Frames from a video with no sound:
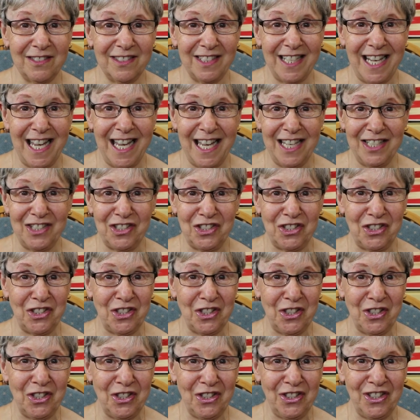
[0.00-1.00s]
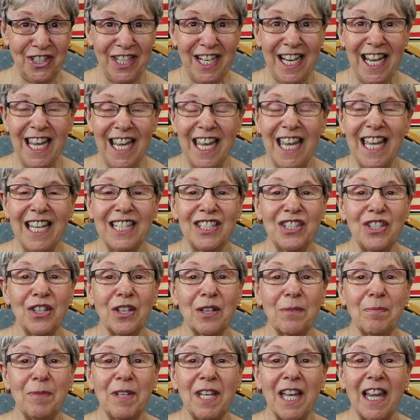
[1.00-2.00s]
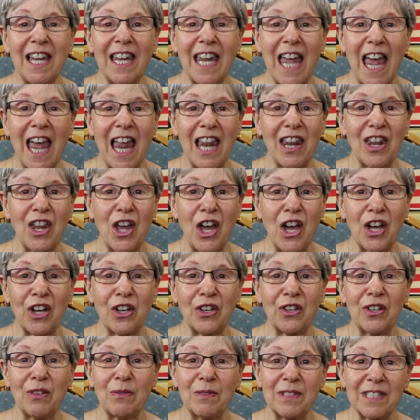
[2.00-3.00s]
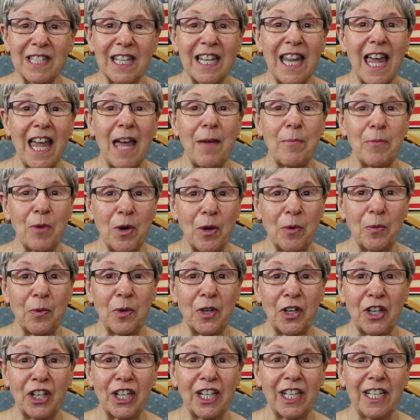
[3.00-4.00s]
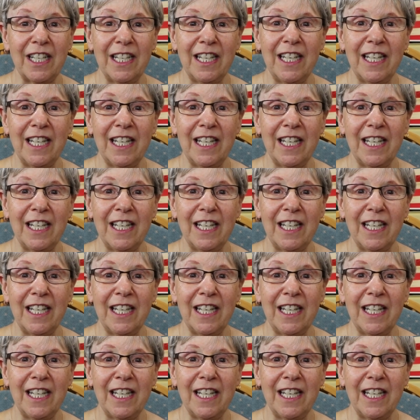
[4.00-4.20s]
not sure. It took me a lot longer. It was a lot more work.